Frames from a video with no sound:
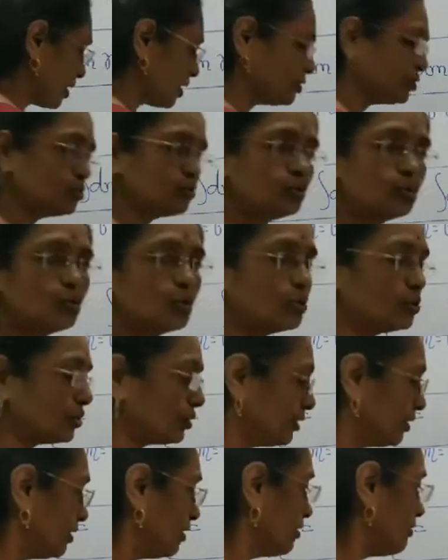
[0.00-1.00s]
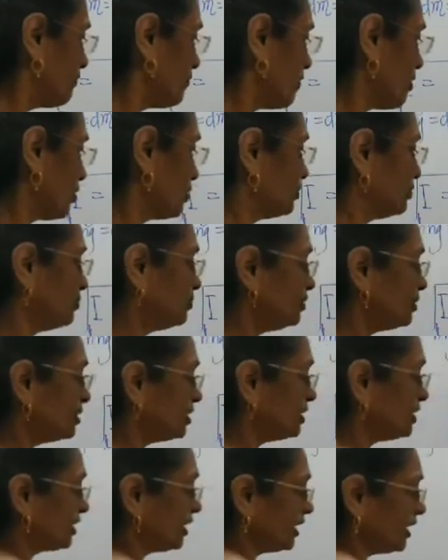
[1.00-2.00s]
have to note for
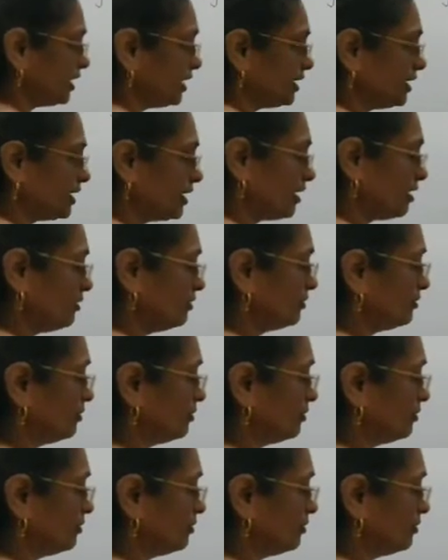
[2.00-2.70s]
unit area,